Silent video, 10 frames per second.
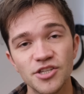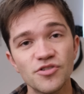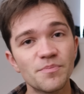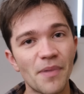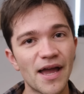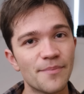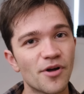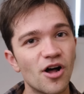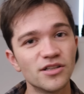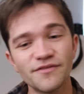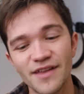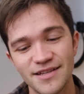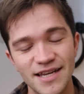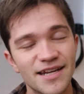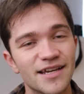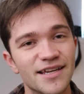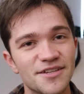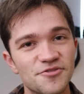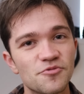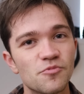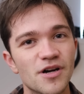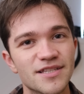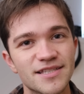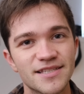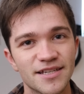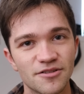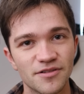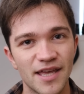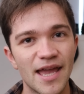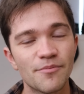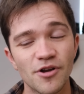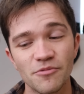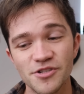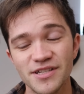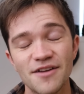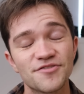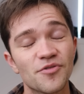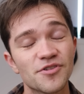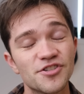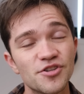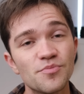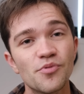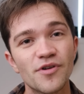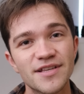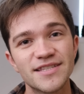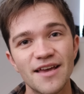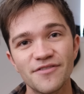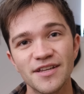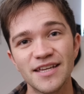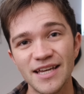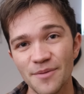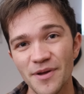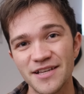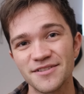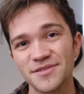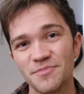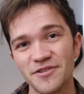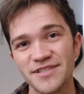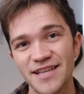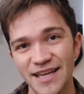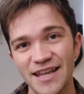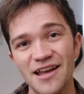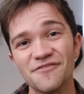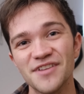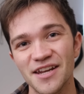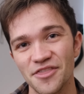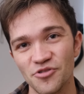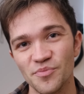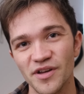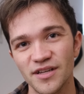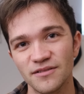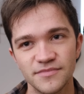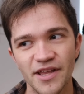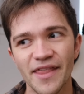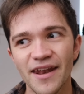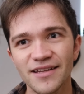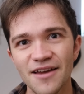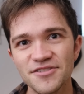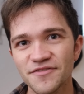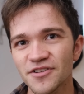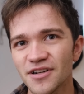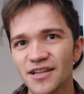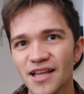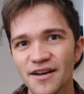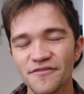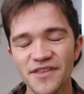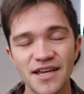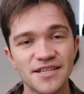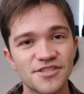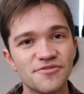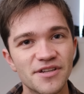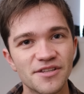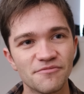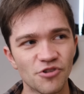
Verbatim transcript: you could pipe all of that data into one single camera, which allows for two point seven gigapixels per second of data throughput. Now that allows for a lot of things. You can